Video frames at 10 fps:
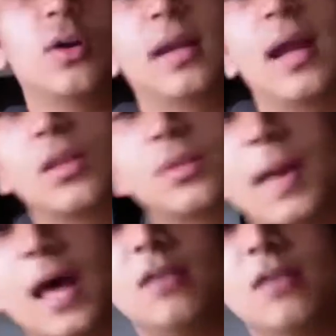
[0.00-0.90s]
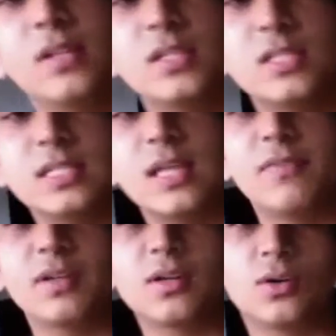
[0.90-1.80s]
Now the pattern for the
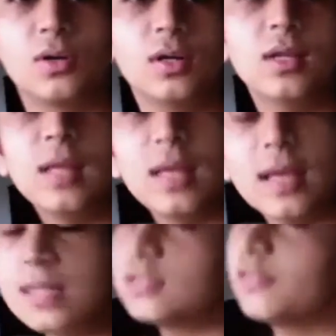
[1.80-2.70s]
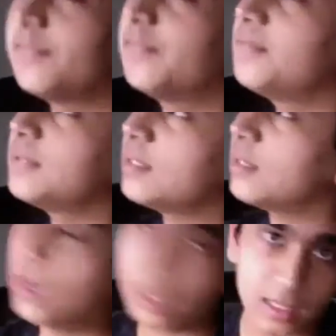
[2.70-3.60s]
G7 chord is
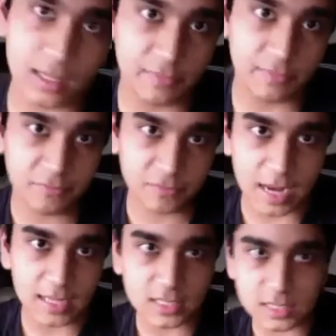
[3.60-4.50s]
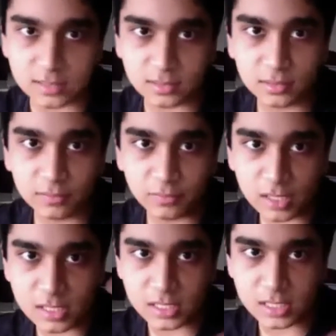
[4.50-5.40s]
the frets for the
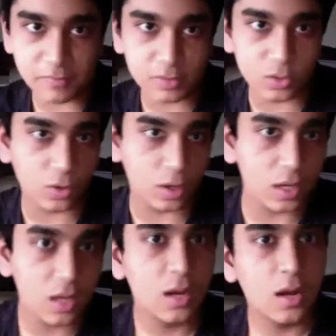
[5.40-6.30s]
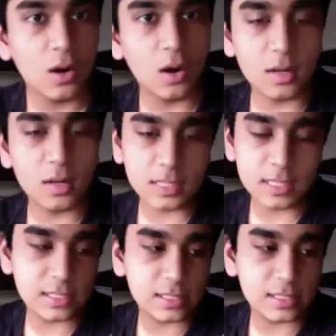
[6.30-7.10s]
G7 chord are the